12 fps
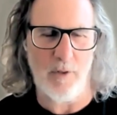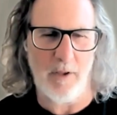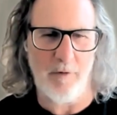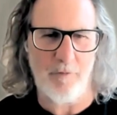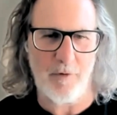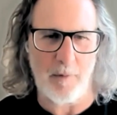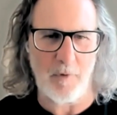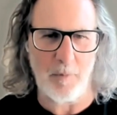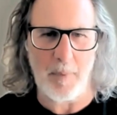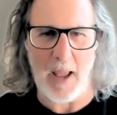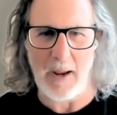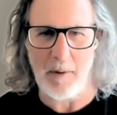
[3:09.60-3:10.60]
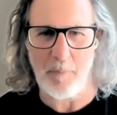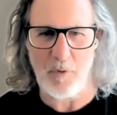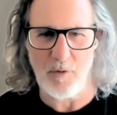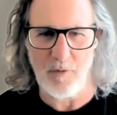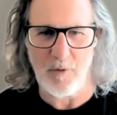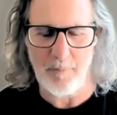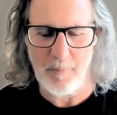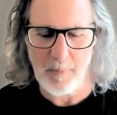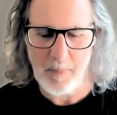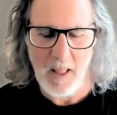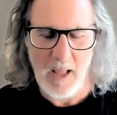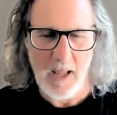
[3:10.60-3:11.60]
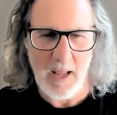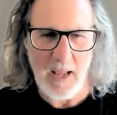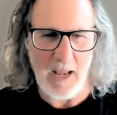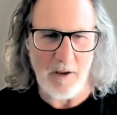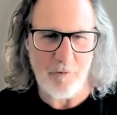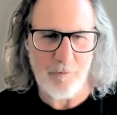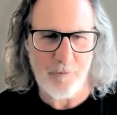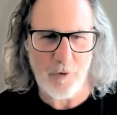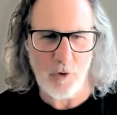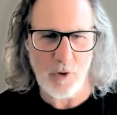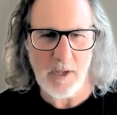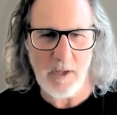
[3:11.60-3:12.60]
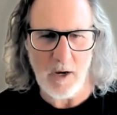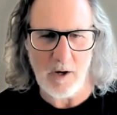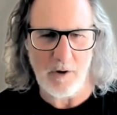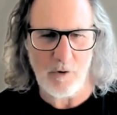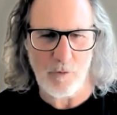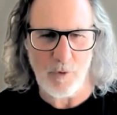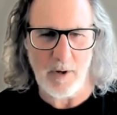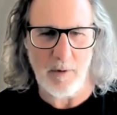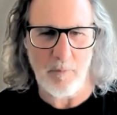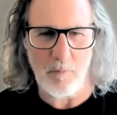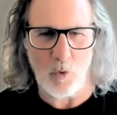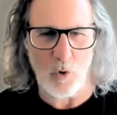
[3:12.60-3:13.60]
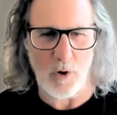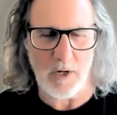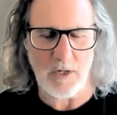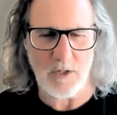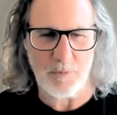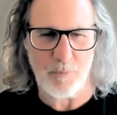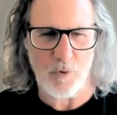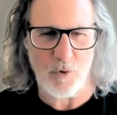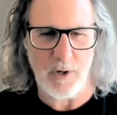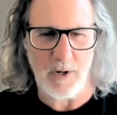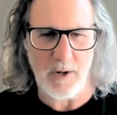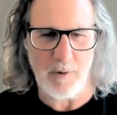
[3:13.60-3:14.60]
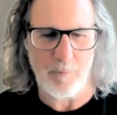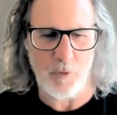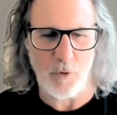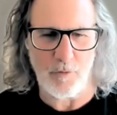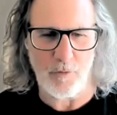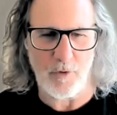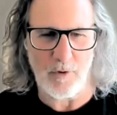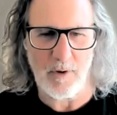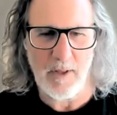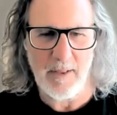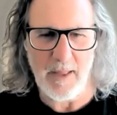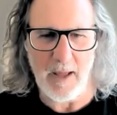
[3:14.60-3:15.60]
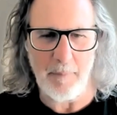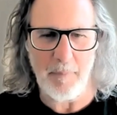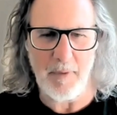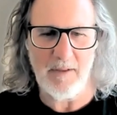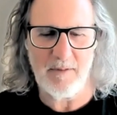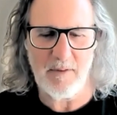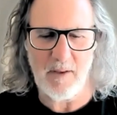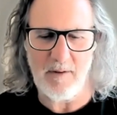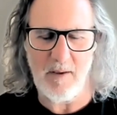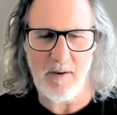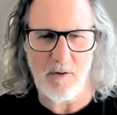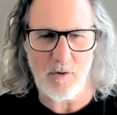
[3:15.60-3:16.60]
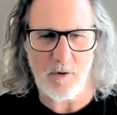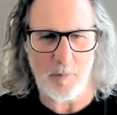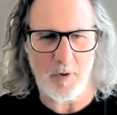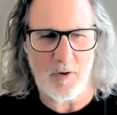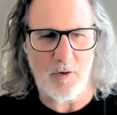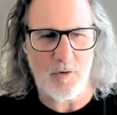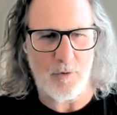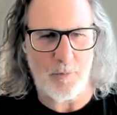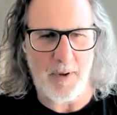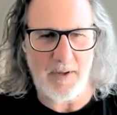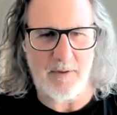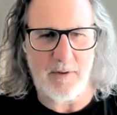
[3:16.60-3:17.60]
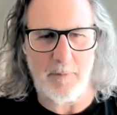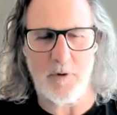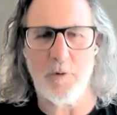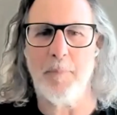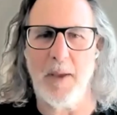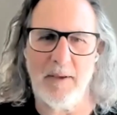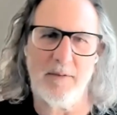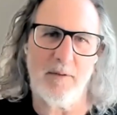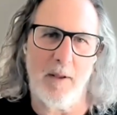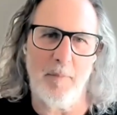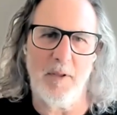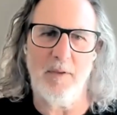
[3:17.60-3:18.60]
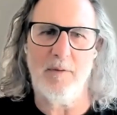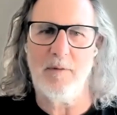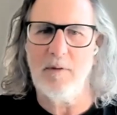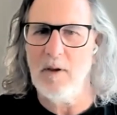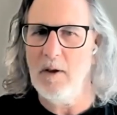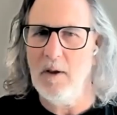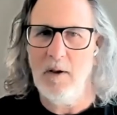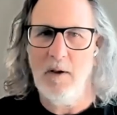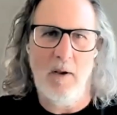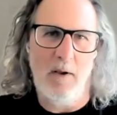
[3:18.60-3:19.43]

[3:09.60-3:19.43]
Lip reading: only from your bank approval: a fully underwritten mortgage pre-approval. That means they take your W-2s, your pay stubs, your bank statements,